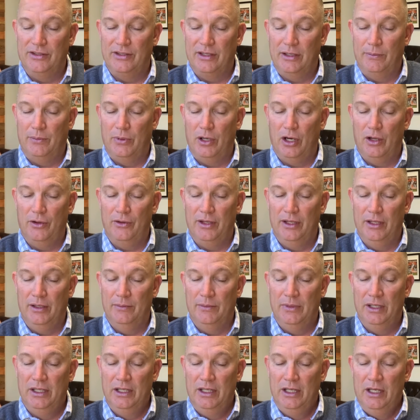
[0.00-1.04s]
They brought
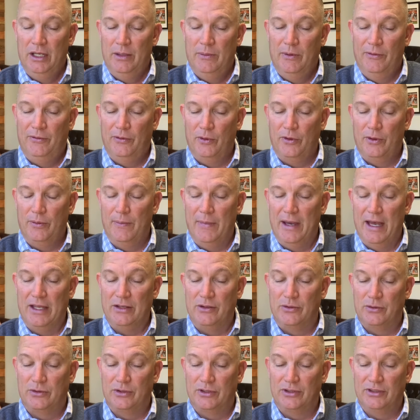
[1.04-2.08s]
them before the
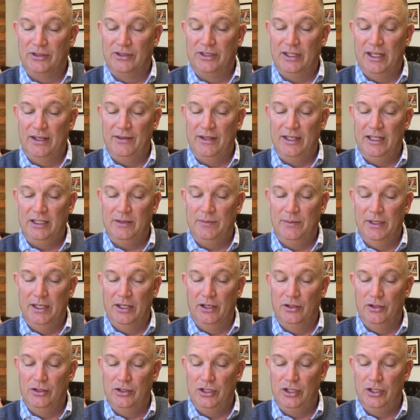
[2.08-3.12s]
magistrates and said, "These men
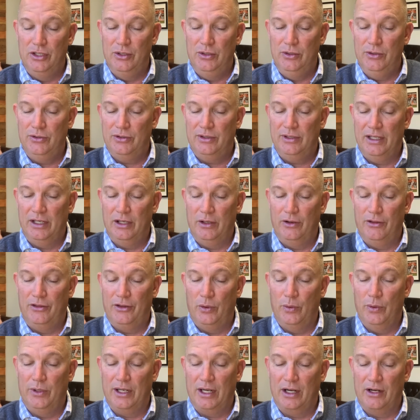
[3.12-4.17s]
are Jews and are
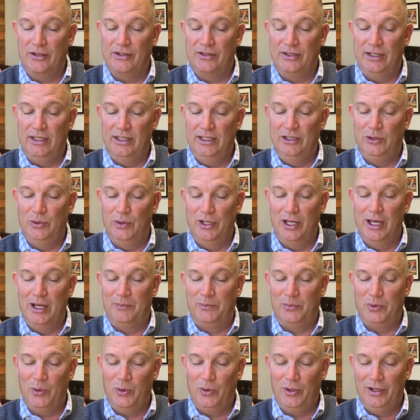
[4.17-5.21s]
throwing our city into an
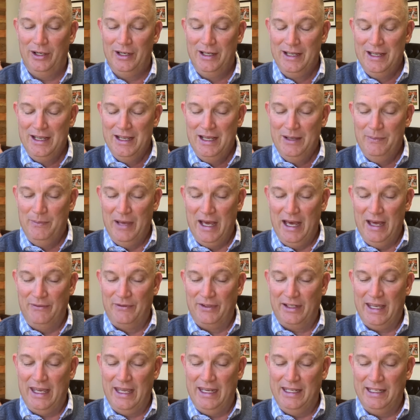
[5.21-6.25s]
uproar by
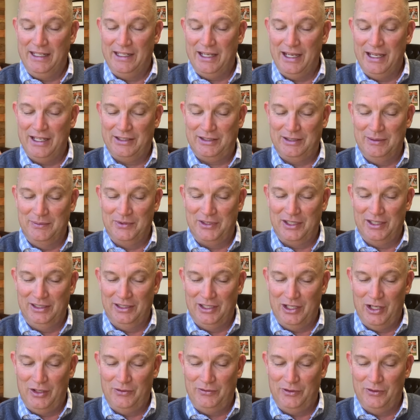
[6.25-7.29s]
advocating customs
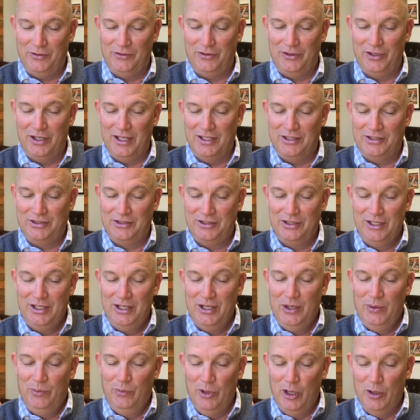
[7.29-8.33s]
unlawful for us
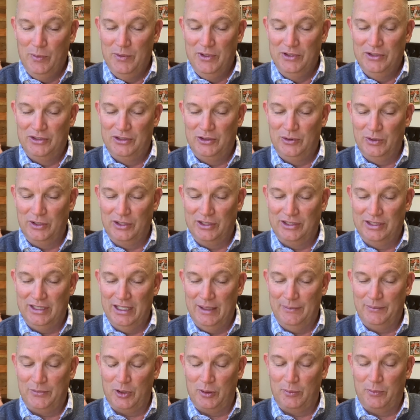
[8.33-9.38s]
Romans to
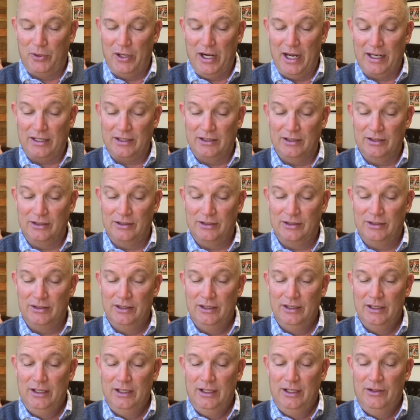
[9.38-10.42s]
accept or practice."
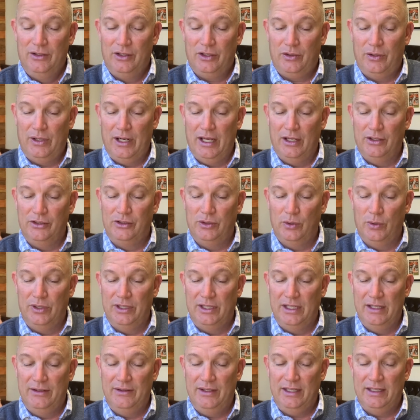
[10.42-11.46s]
The crowd joined
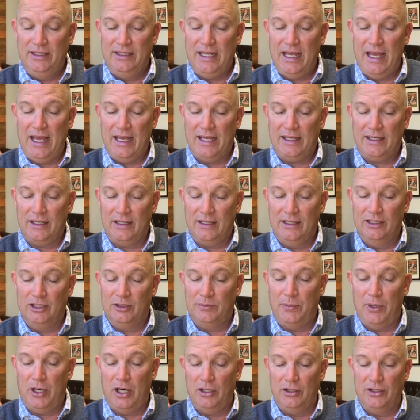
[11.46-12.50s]
in the attack
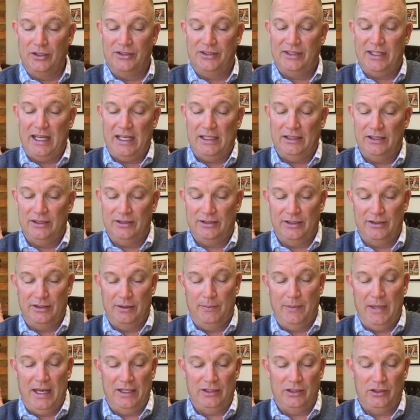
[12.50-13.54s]
against Paul and Silas, and the
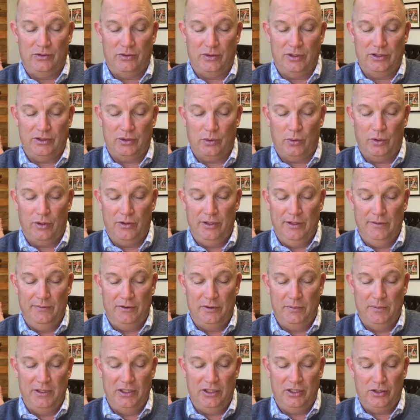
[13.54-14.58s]
magistrates ordered them
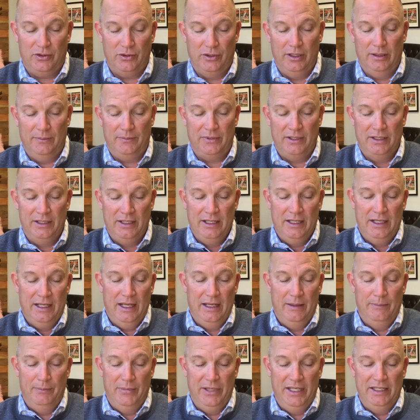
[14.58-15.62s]
to be stripped
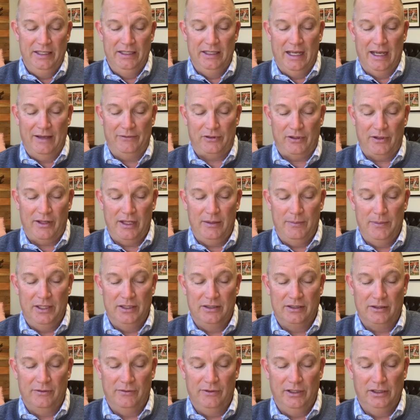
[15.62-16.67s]
and beaten. After they had been
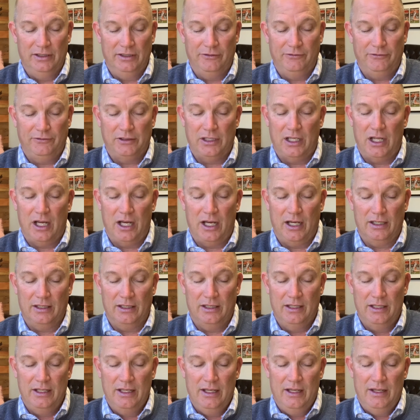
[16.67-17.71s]
severely flogged,
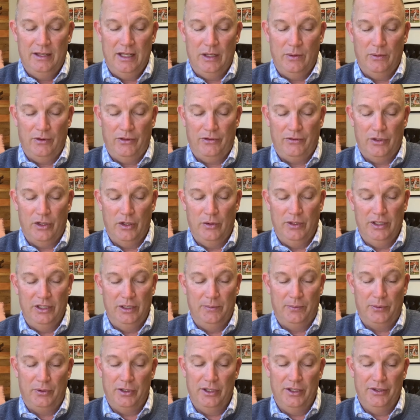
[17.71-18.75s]
they were thrown into
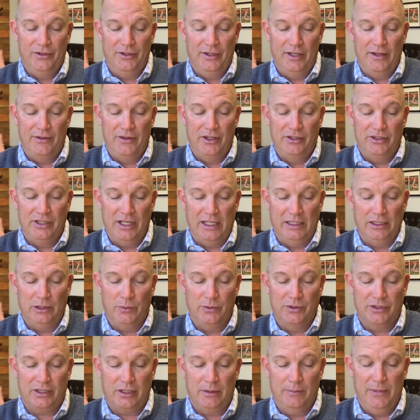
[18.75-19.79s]
prison, and the jailer
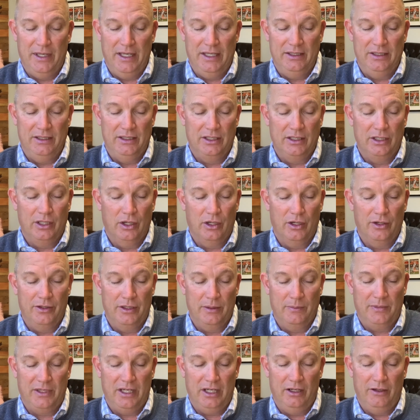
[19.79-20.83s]
was commanded to guard
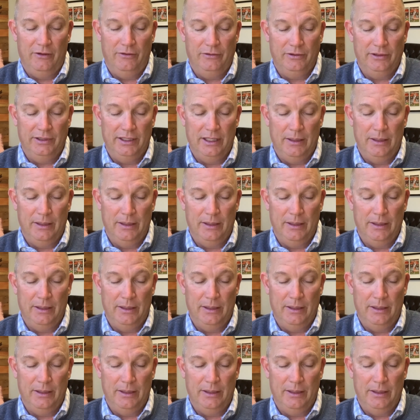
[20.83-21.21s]
them carefully.